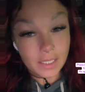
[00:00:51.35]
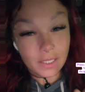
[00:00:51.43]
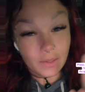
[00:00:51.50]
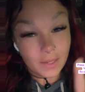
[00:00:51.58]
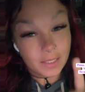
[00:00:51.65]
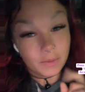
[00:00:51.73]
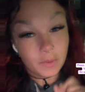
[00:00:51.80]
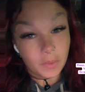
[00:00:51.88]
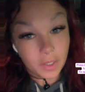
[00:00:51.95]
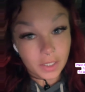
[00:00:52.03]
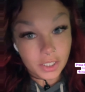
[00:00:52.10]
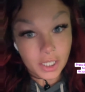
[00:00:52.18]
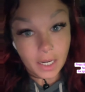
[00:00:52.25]
So that's what we're
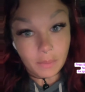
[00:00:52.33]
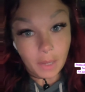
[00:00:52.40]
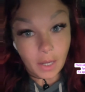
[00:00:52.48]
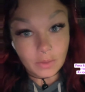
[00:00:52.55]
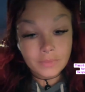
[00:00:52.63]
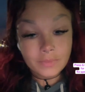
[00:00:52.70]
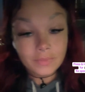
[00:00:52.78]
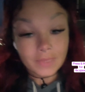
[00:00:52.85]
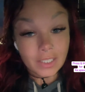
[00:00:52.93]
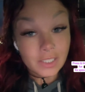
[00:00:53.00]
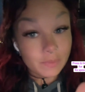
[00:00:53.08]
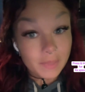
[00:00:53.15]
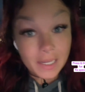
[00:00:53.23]
going to chat about.
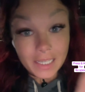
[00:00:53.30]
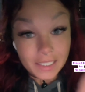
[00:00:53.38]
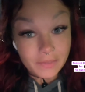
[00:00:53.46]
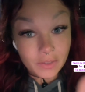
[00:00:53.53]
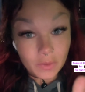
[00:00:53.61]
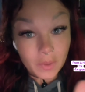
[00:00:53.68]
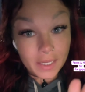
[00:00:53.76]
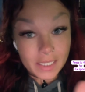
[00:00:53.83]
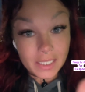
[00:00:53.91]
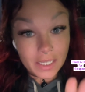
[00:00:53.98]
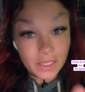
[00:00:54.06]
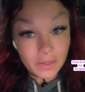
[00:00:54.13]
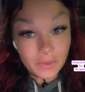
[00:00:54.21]
There's many different ways to
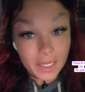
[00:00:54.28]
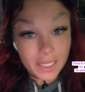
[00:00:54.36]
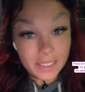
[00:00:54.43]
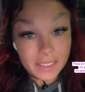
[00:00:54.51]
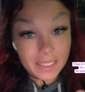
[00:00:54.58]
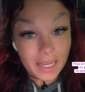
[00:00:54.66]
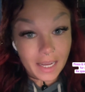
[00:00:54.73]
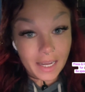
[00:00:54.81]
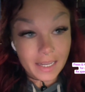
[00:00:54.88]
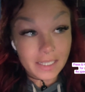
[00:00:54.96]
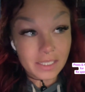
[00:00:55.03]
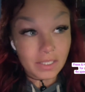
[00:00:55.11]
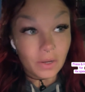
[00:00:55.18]
do this, okay?
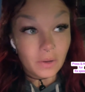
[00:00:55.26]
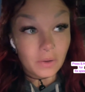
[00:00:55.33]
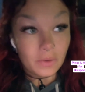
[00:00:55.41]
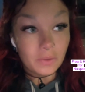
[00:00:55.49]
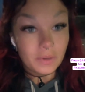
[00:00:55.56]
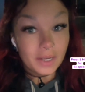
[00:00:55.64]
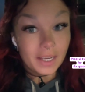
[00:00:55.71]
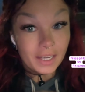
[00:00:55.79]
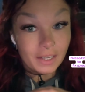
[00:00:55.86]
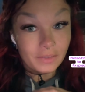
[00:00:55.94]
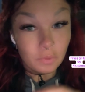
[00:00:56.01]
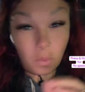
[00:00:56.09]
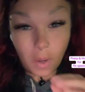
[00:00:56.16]
So
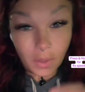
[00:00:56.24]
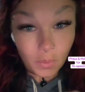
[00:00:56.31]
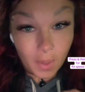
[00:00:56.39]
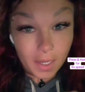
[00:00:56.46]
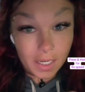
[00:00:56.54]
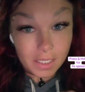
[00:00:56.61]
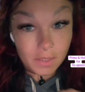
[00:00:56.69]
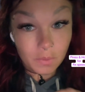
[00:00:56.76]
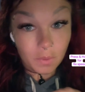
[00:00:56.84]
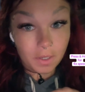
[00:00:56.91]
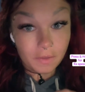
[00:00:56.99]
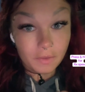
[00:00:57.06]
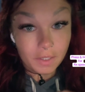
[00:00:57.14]
if one way doesn't
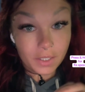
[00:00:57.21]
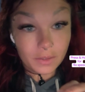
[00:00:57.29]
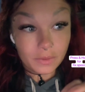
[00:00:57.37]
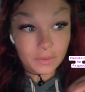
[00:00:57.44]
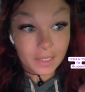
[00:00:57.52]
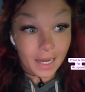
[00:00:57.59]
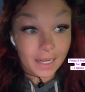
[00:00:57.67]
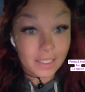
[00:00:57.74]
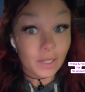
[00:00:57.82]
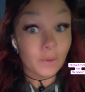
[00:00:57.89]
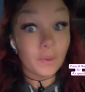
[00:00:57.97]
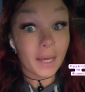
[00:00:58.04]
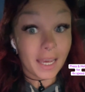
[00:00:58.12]
work for you, that's
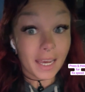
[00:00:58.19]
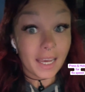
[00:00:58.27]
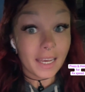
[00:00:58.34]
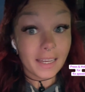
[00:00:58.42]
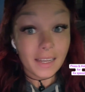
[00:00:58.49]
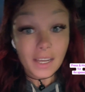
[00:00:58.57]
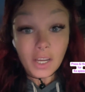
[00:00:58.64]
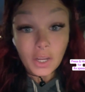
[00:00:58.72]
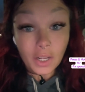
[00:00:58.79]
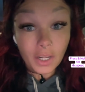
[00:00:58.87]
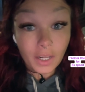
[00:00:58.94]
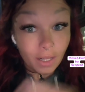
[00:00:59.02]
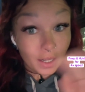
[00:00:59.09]
okay.
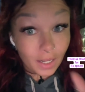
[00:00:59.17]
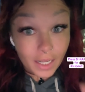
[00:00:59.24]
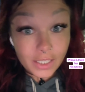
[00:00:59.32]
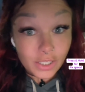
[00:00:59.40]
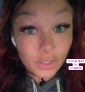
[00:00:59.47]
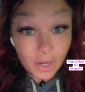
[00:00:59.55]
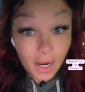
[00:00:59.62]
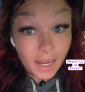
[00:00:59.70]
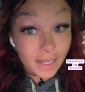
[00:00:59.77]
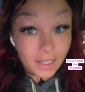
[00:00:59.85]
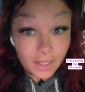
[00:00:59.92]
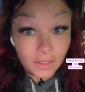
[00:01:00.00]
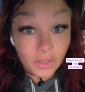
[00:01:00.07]
Let's try
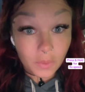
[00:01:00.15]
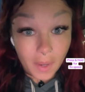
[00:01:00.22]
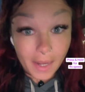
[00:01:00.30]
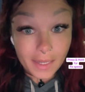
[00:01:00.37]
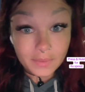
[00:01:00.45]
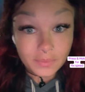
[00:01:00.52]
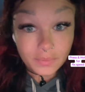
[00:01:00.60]
another way.